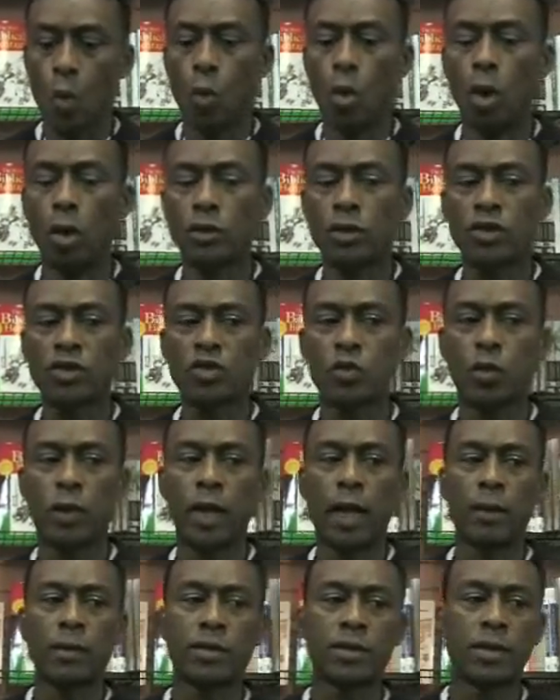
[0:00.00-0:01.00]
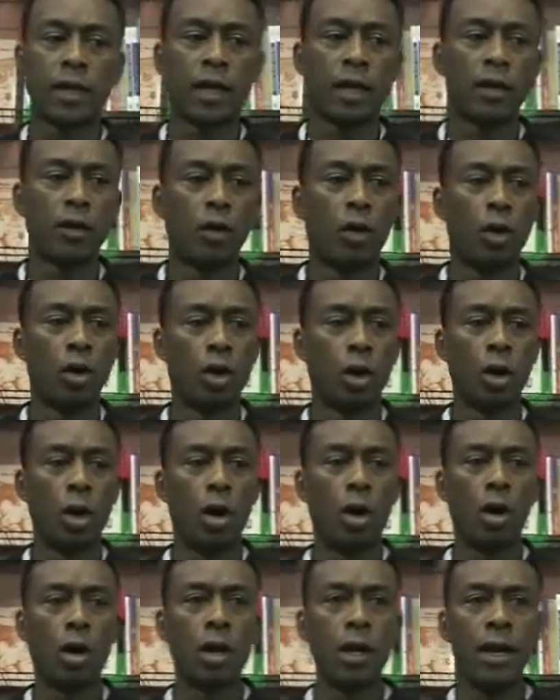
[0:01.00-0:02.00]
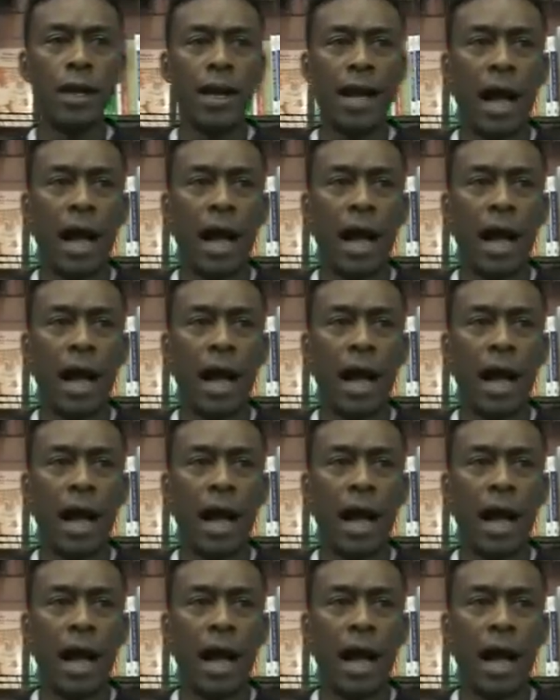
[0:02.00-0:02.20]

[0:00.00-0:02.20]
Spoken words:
Well, this is what I was saying all along.